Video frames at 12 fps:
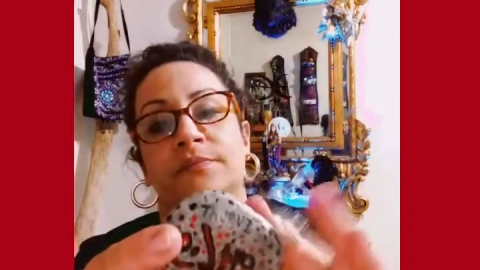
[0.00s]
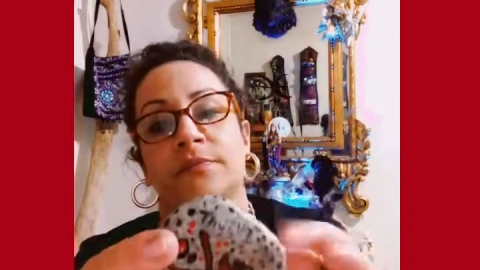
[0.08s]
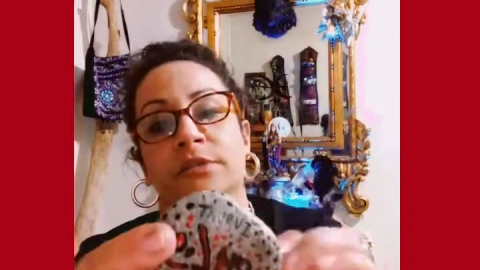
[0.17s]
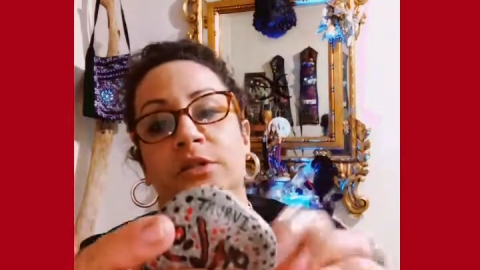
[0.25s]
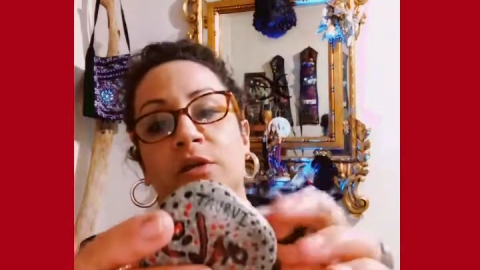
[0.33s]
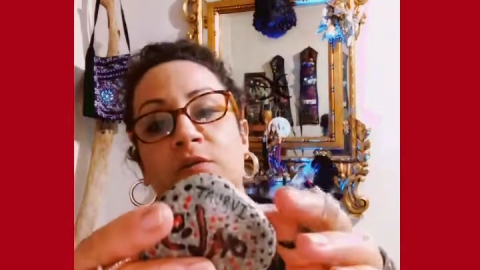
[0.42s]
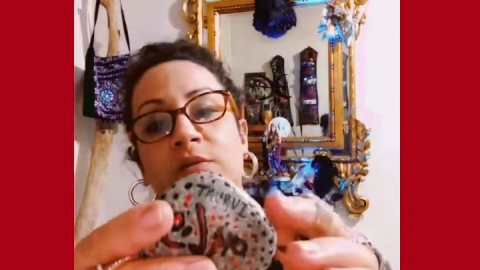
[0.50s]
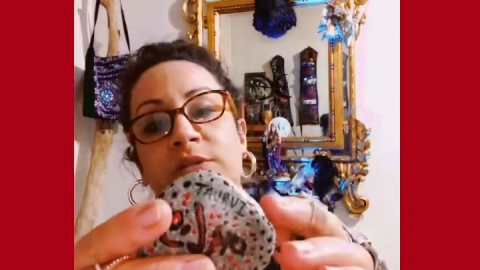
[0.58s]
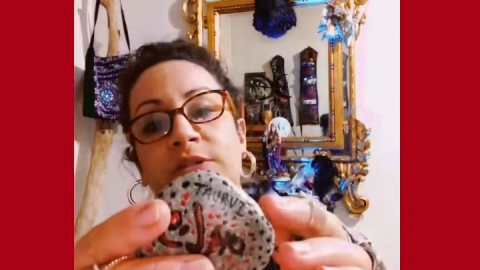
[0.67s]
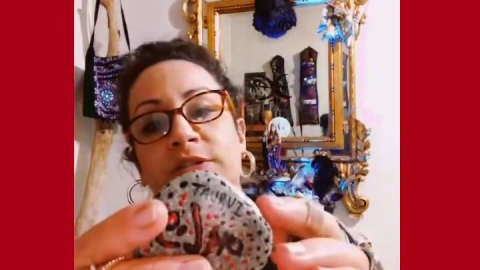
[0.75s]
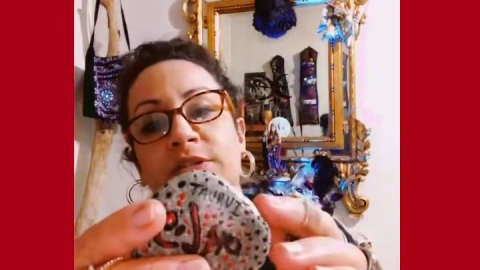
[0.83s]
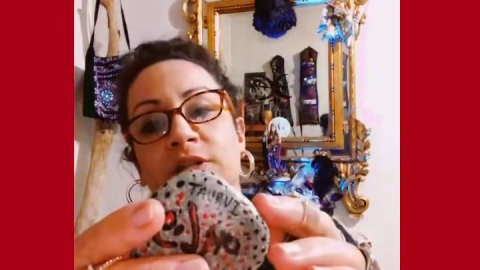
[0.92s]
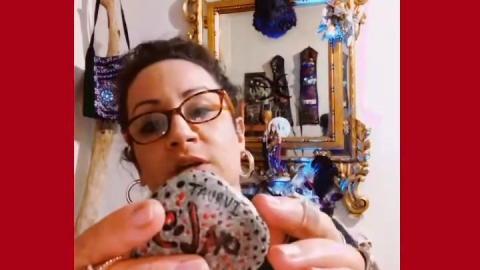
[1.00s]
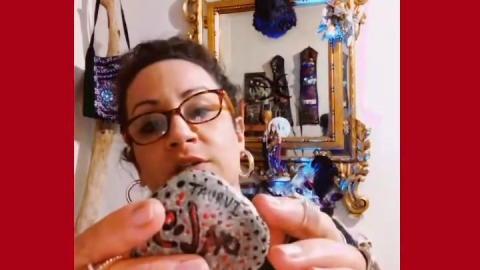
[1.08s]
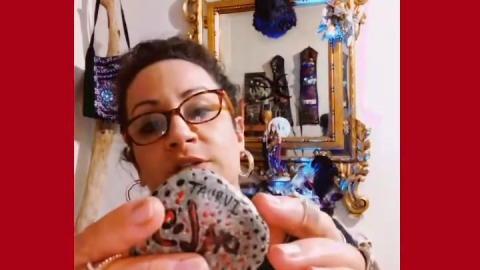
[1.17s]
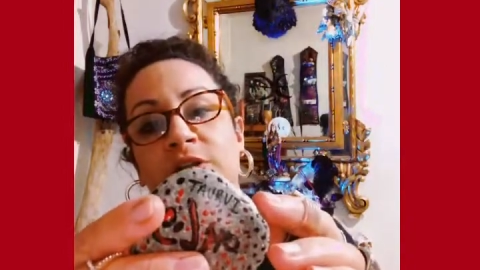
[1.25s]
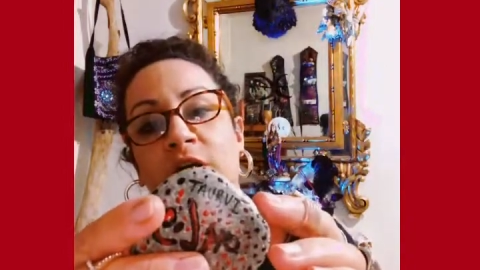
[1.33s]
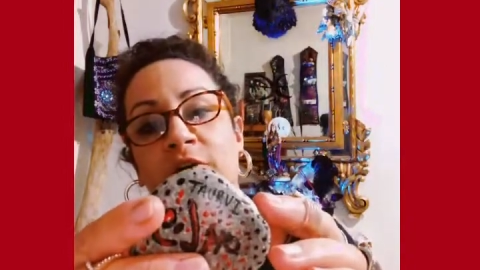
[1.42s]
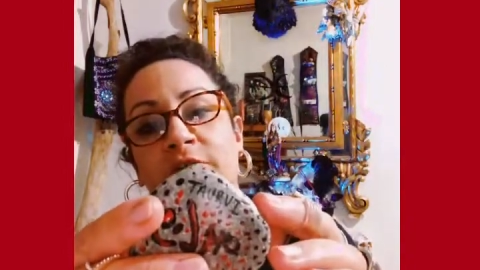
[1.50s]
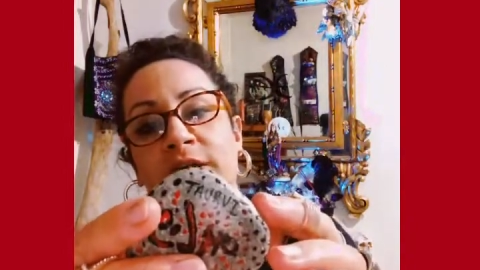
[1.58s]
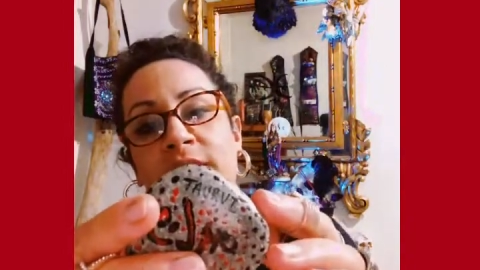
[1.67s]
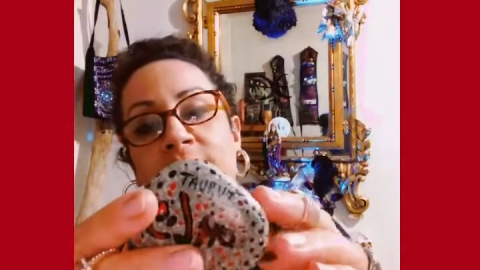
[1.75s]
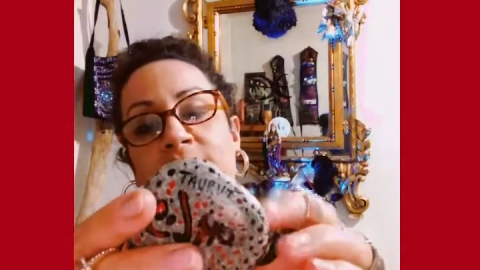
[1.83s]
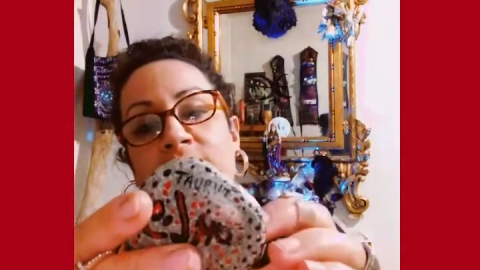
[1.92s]
you know,
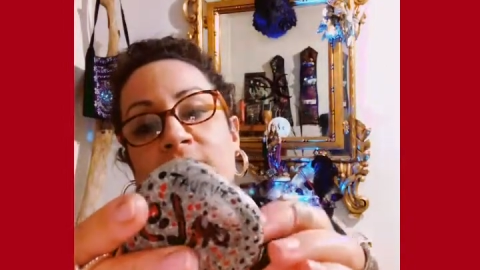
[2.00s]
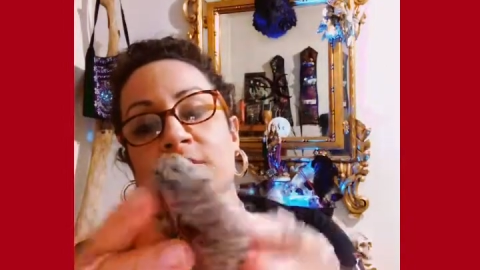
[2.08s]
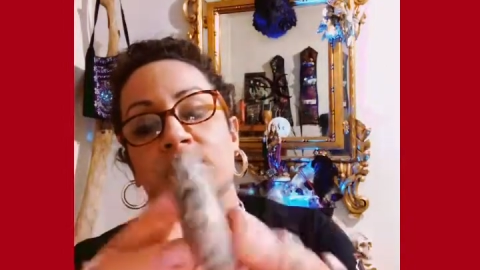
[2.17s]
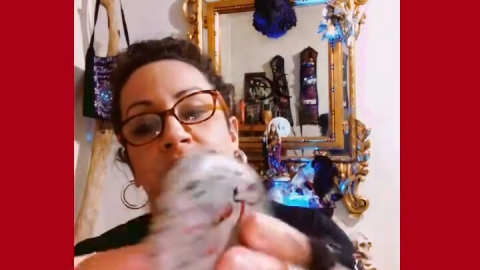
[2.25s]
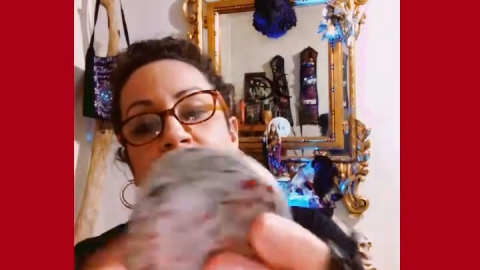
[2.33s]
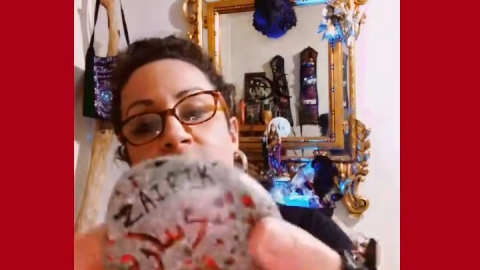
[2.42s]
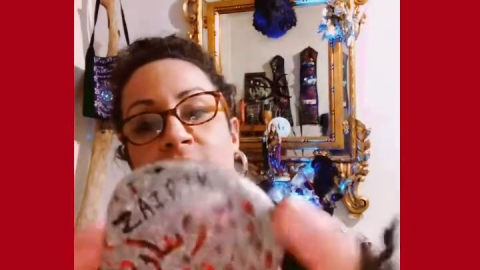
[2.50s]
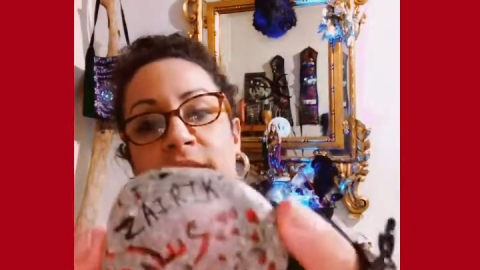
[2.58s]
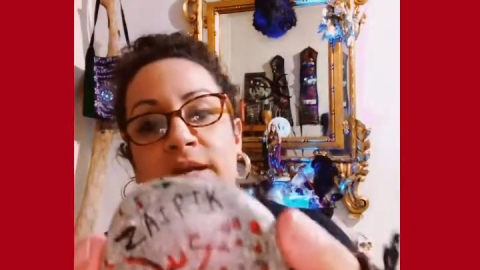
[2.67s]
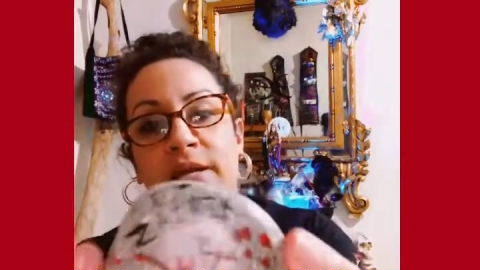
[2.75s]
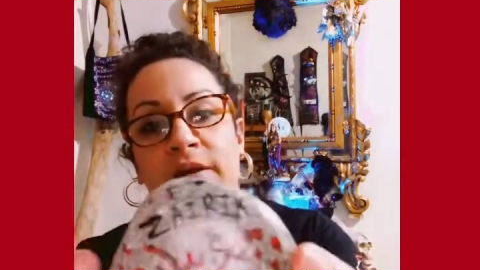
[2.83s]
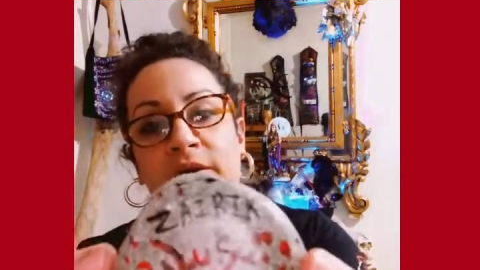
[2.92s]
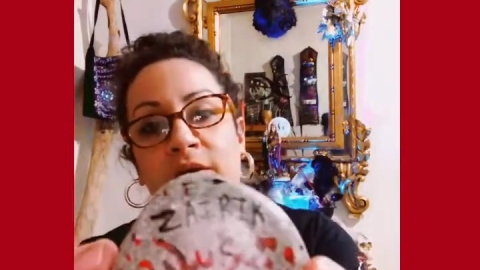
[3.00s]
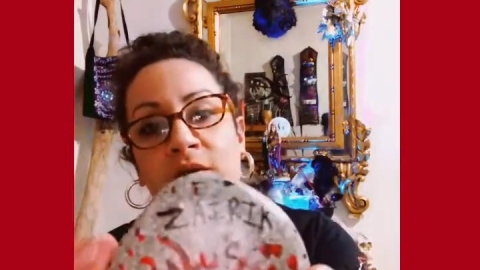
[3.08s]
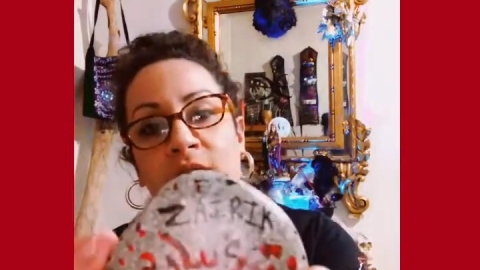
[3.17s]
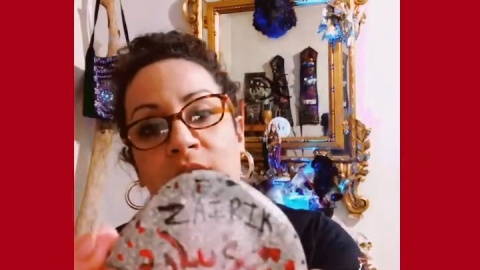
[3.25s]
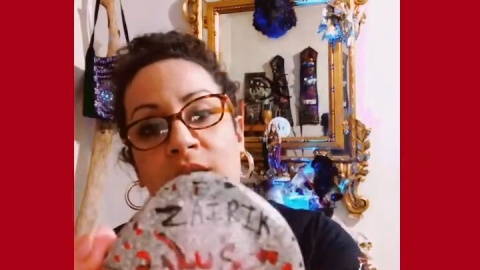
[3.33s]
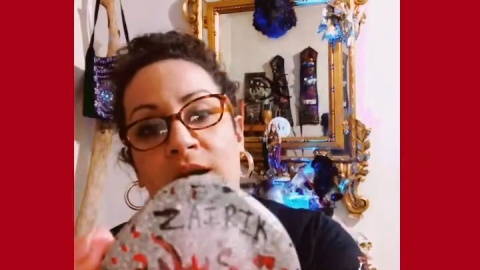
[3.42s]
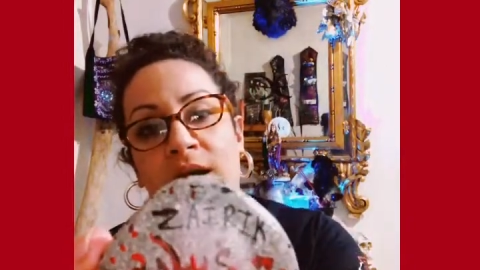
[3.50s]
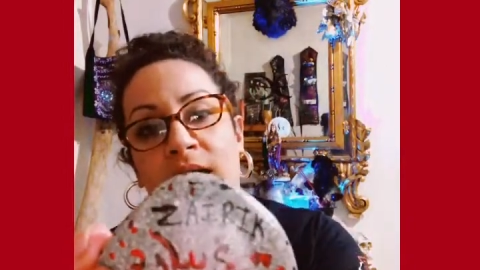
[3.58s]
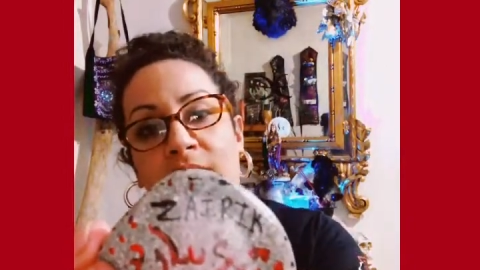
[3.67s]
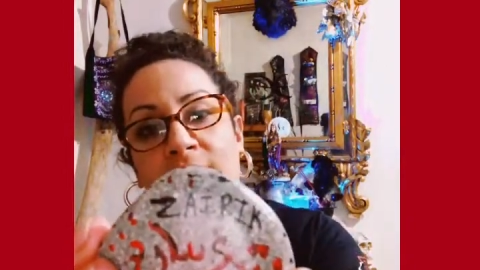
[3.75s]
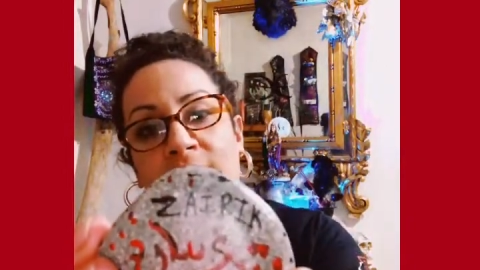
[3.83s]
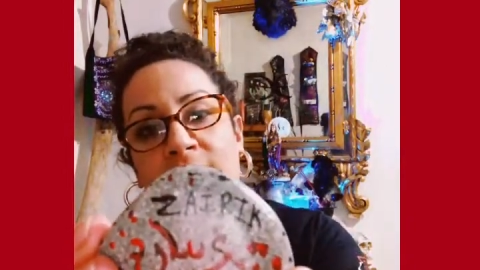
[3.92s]
Zarek, Zarek here,
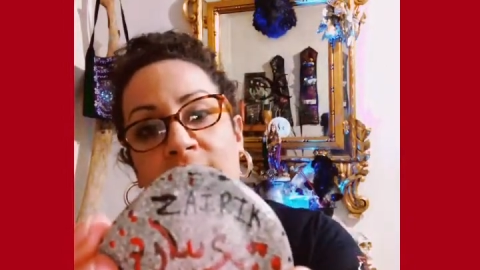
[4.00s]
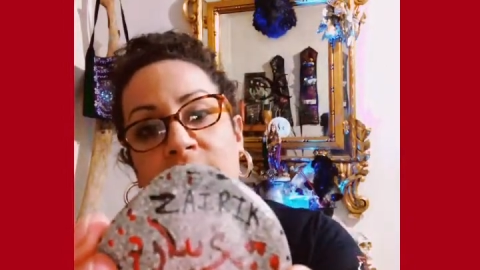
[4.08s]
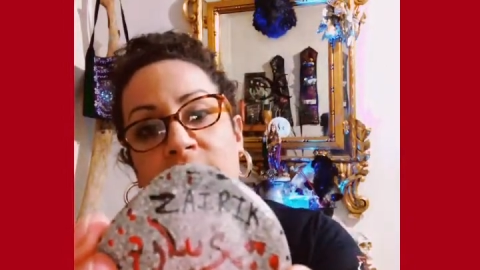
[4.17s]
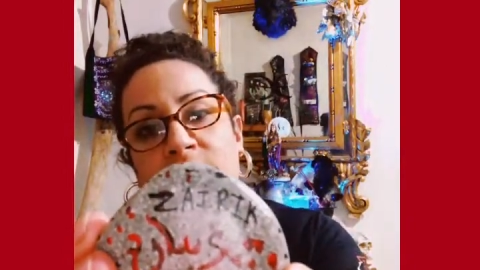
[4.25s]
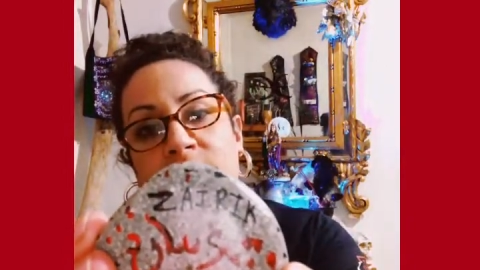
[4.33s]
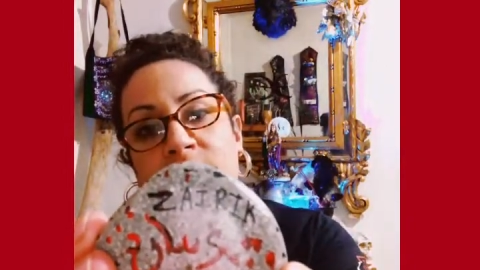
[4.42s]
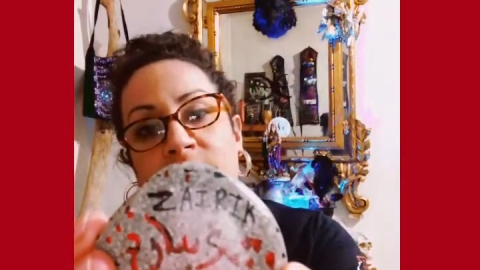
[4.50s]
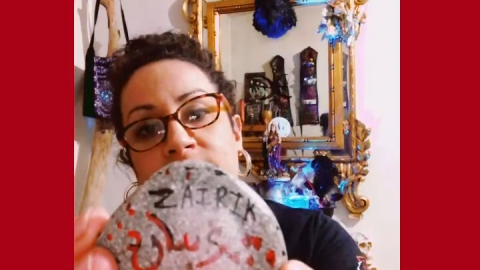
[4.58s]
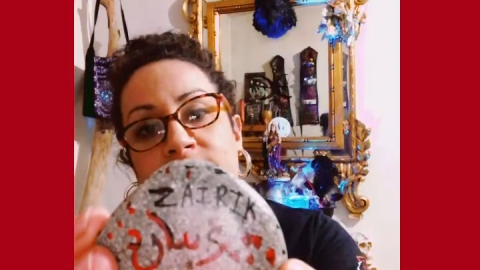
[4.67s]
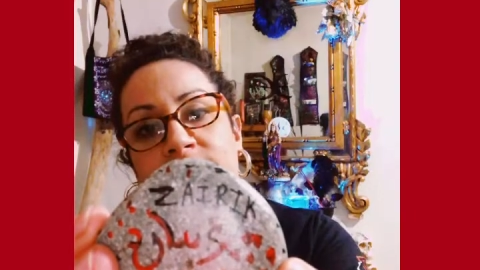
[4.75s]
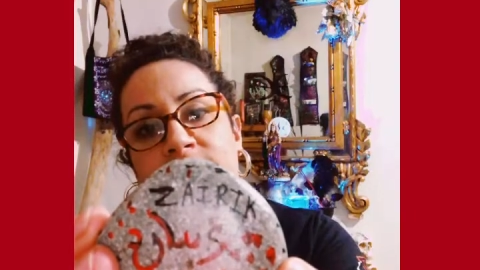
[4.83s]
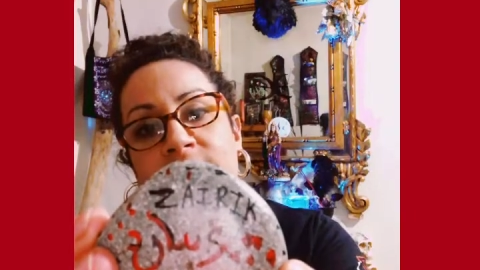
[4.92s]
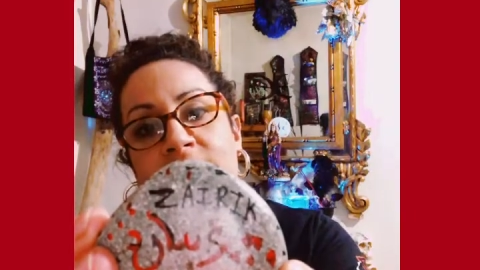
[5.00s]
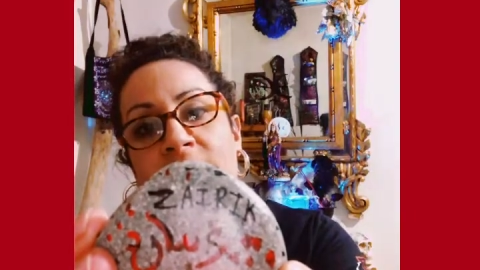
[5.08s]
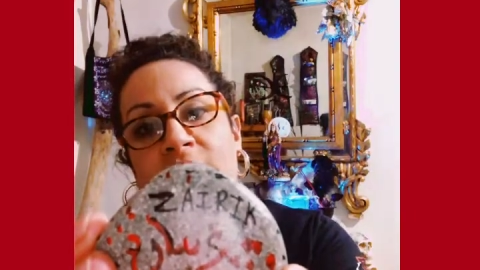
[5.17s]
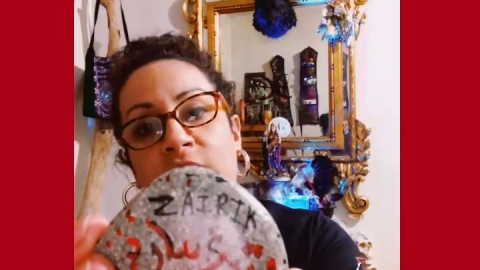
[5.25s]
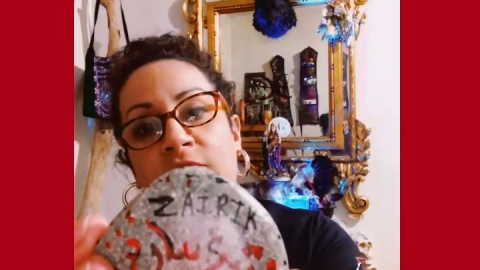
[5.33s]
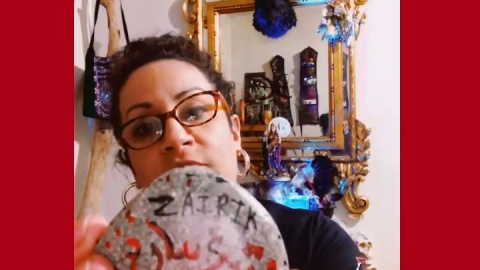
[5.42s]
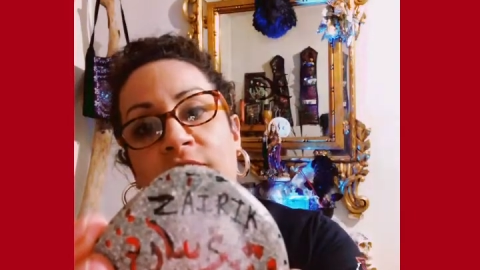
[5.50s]
and Tar.